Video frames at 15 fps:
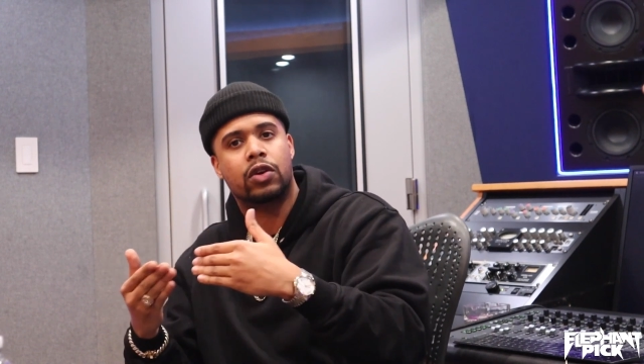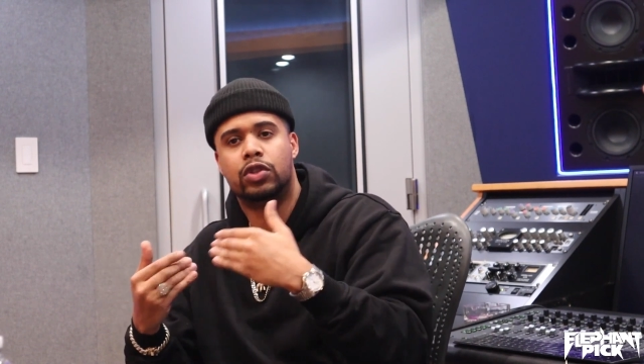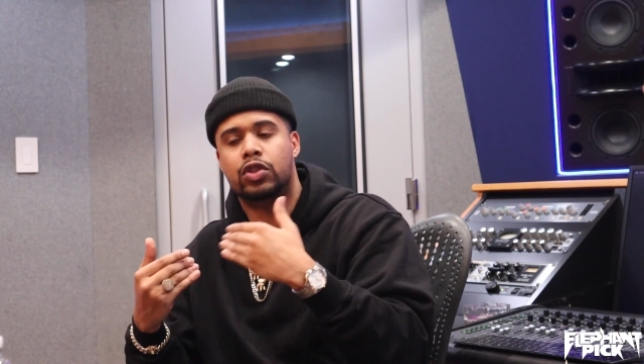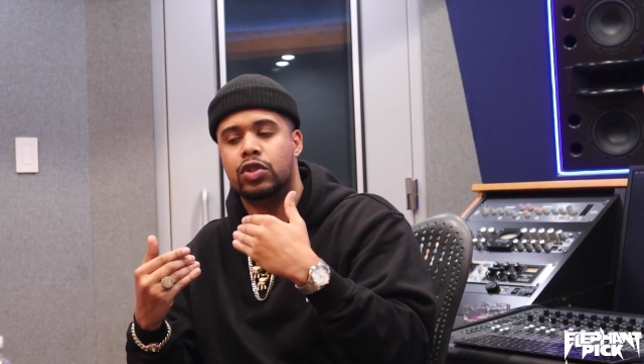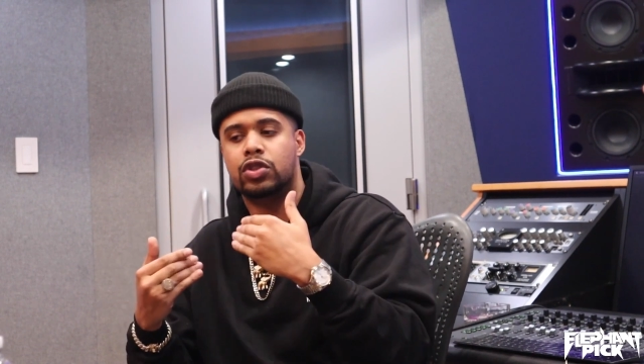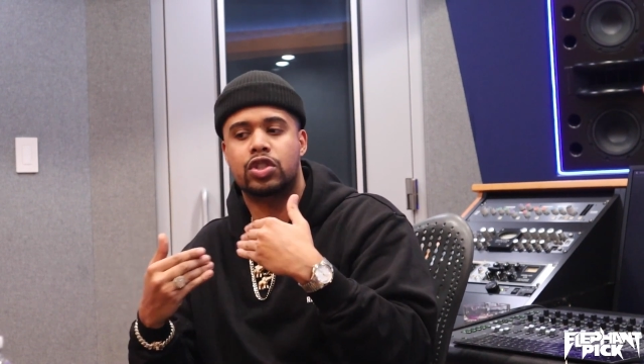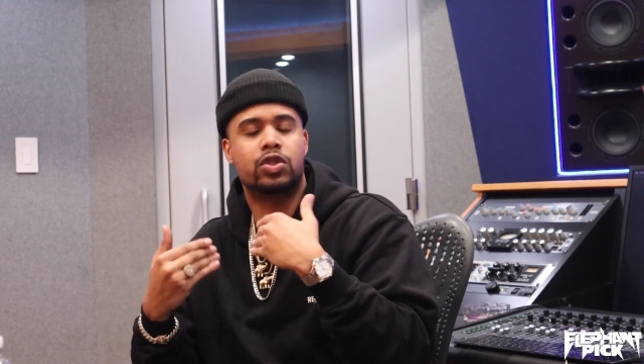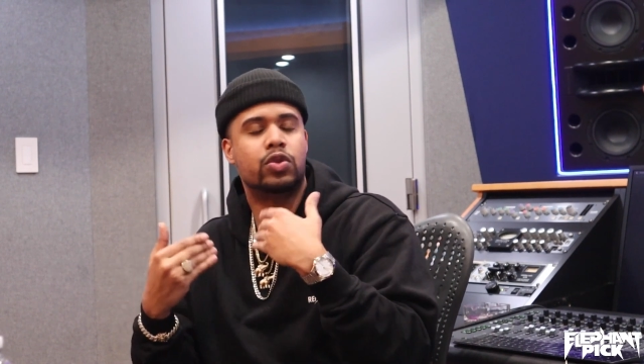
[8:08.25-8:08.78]
or
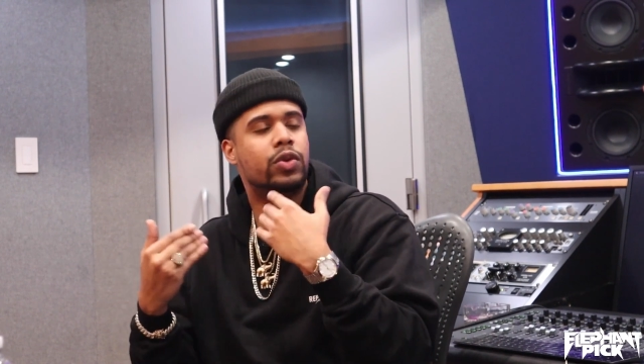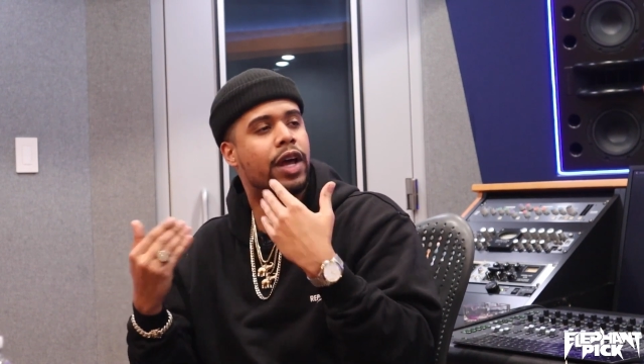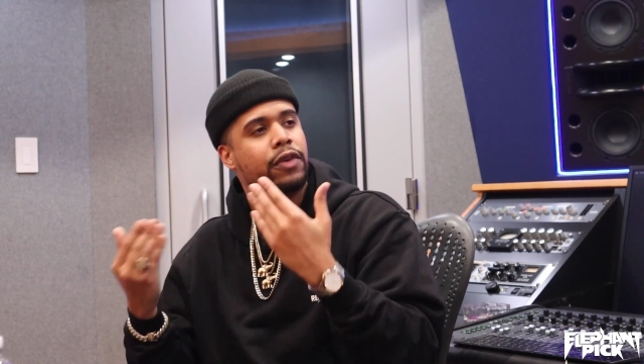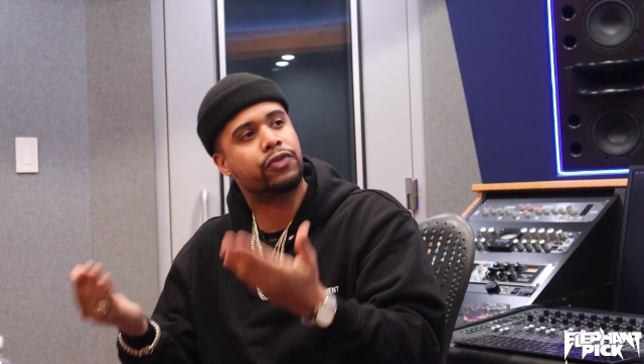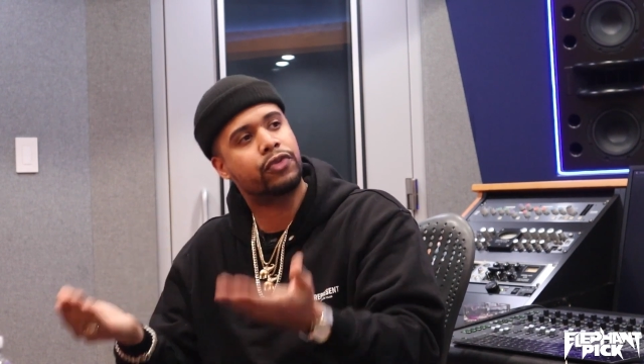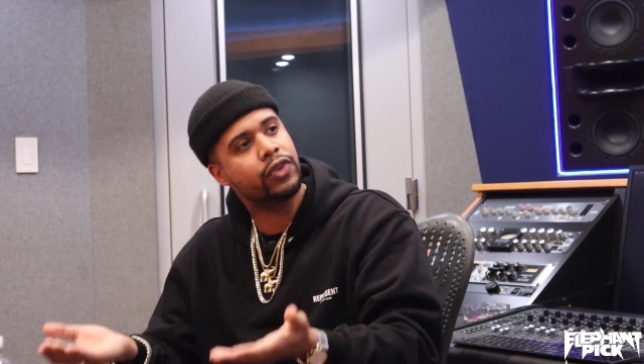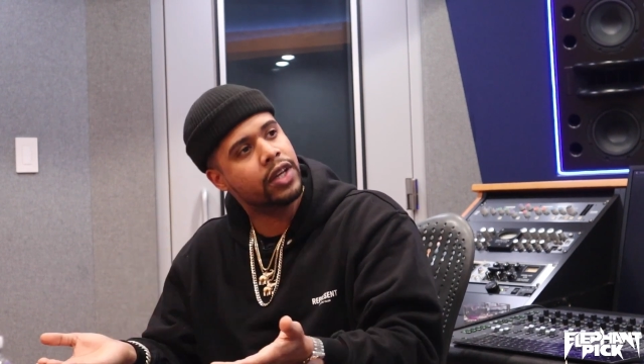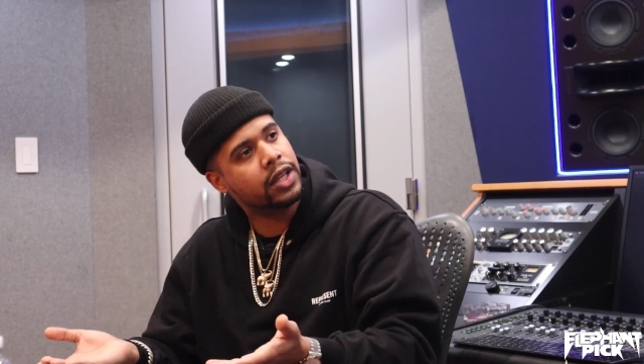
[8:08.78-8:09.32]
do you just do
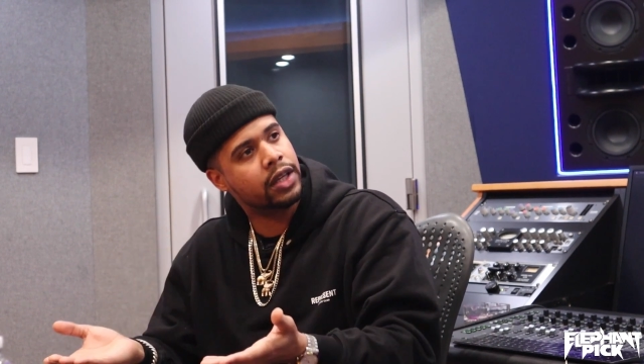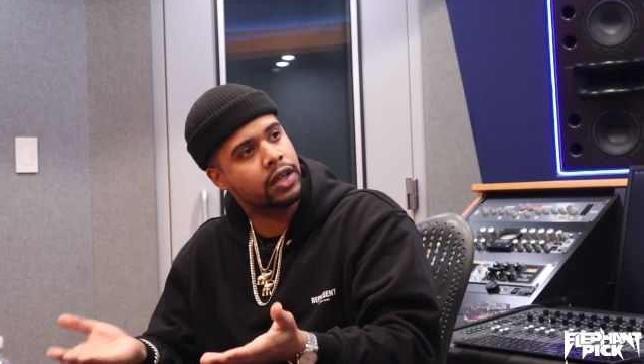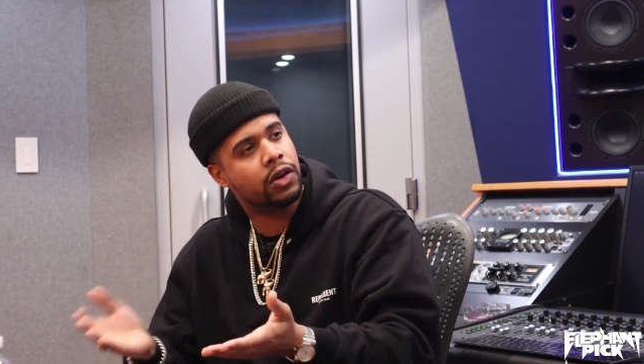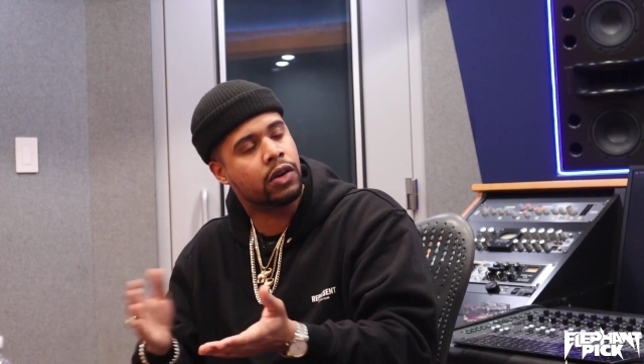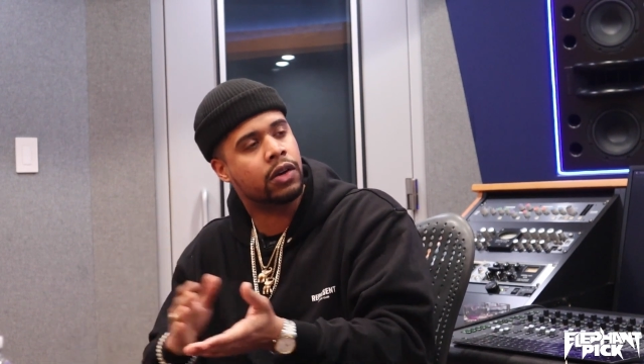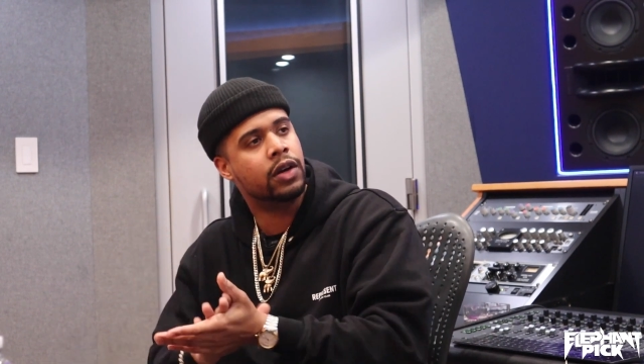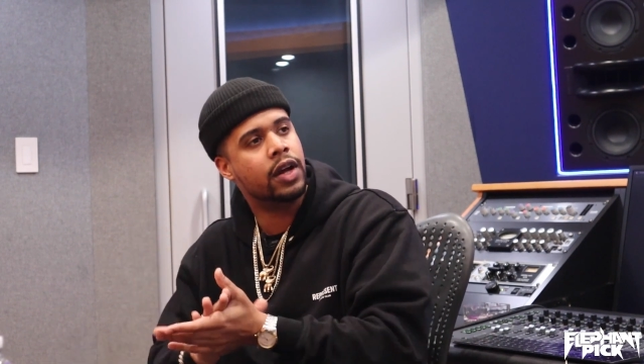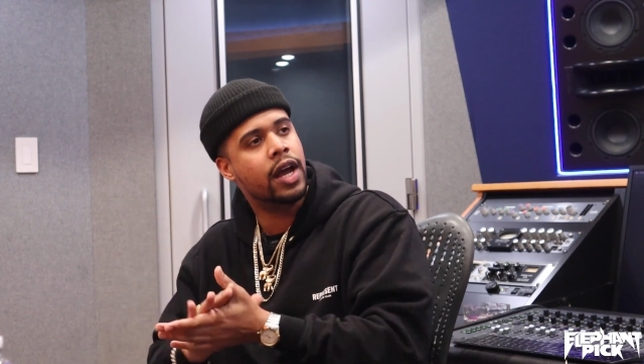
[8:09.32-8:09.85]
that freely,
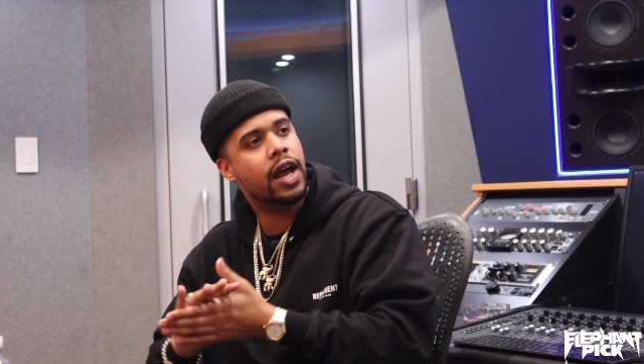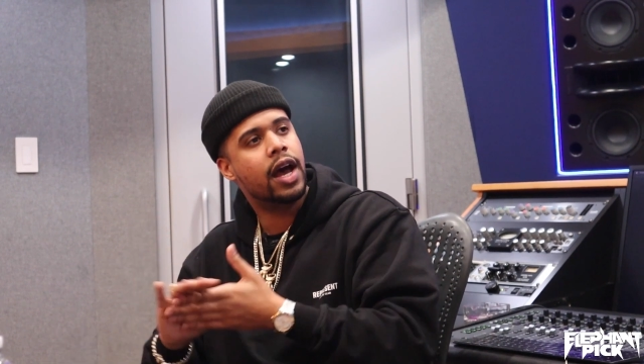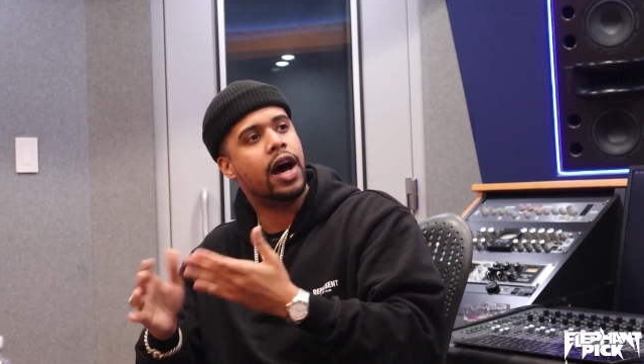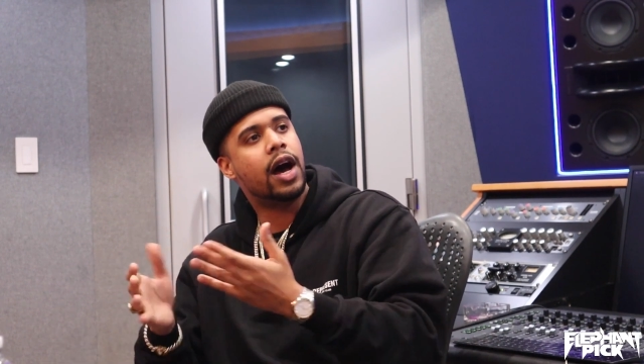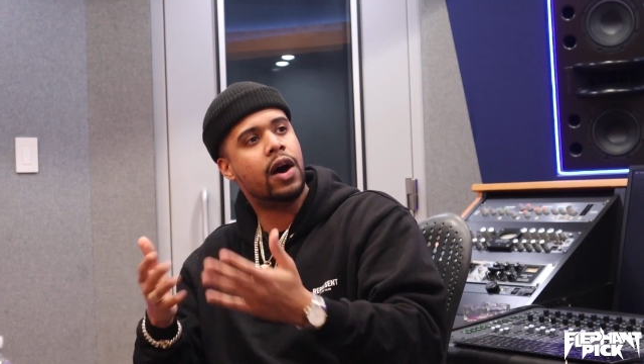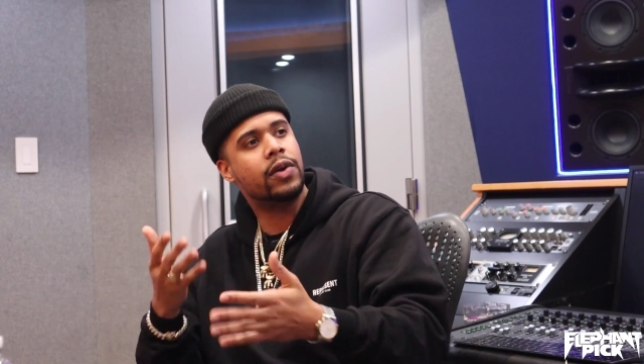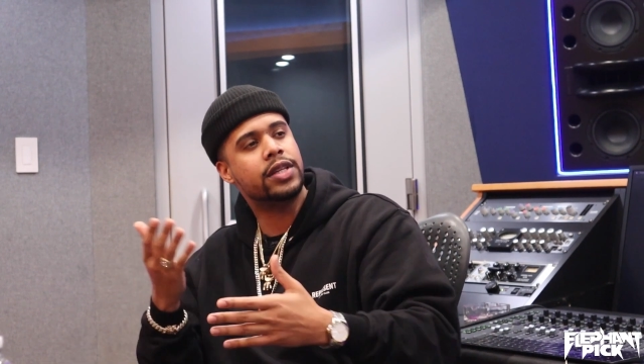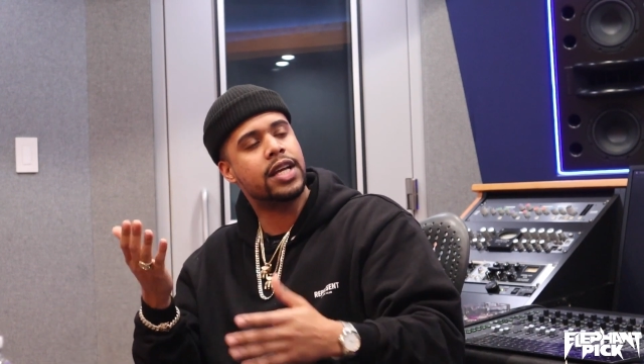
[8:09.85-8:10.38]
or how